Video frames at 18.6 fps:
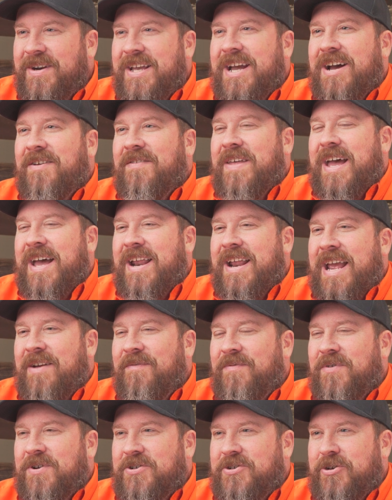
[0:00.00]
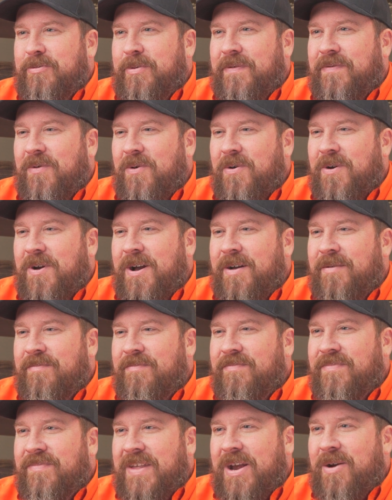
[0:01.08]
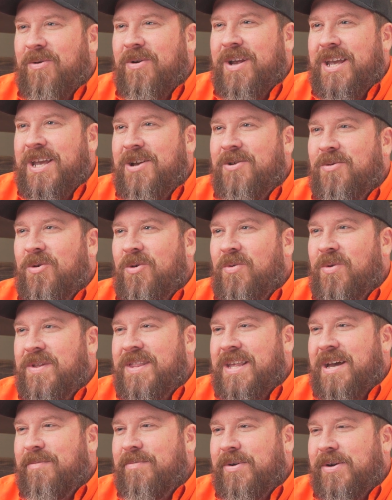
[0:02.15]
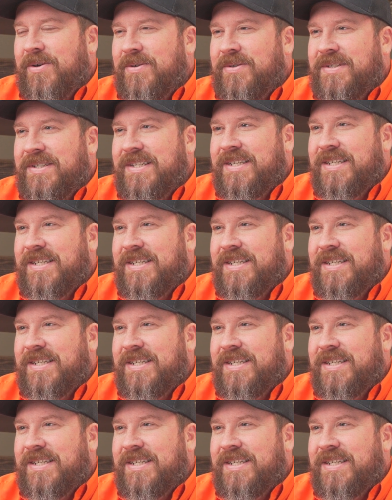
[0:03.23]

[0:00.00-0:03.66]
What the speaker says: he held that 8'2" 2x4 up, they were equal with that post.